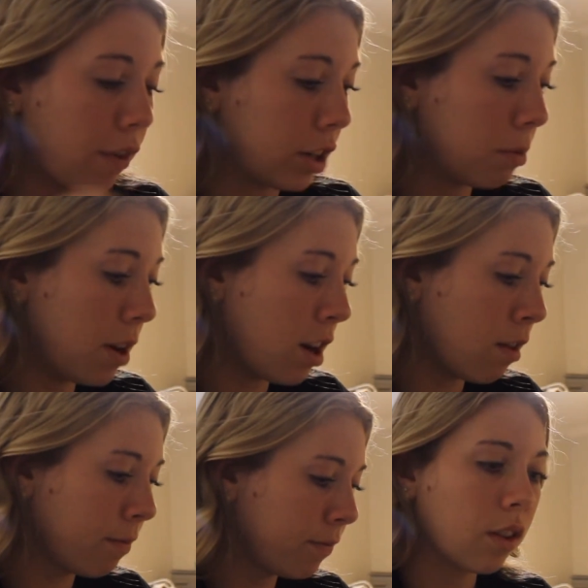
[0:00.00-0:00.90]
freshman
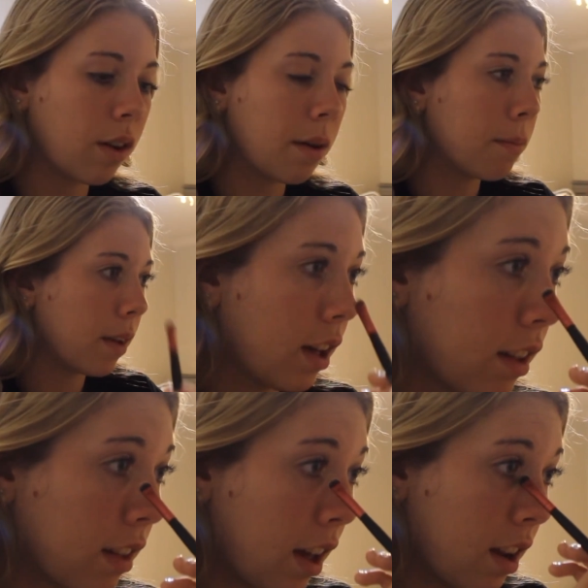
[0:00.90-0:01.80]
year, so I'm
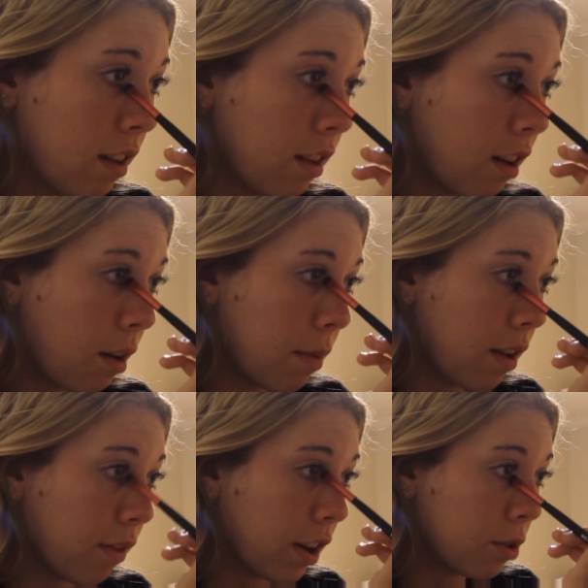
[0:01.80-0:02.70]
excited to not be a
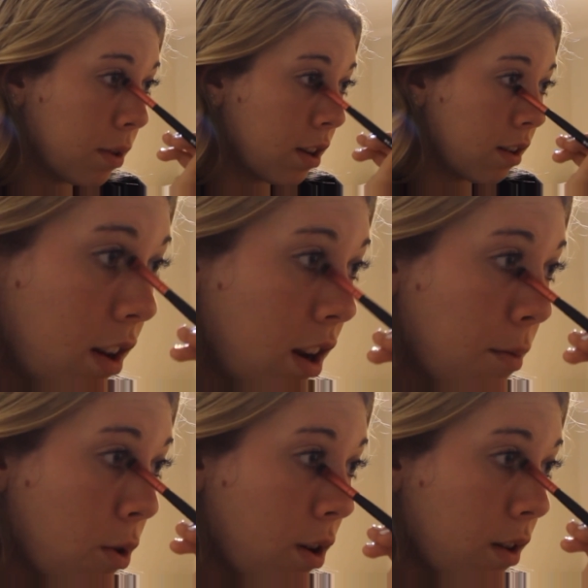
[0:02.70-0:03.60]
freshman
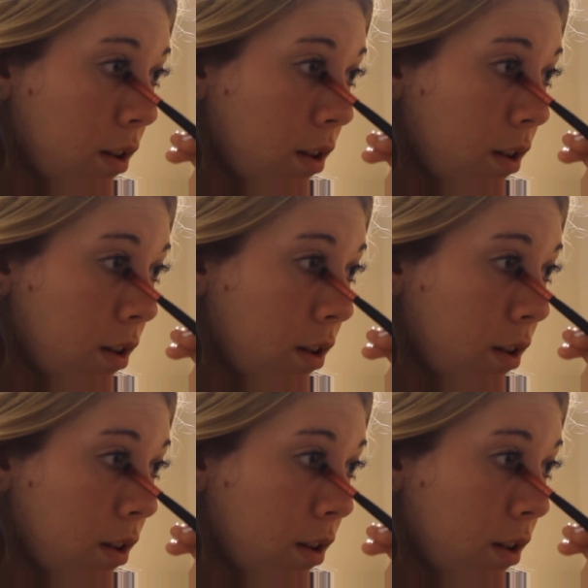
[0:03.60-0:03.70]
anymore.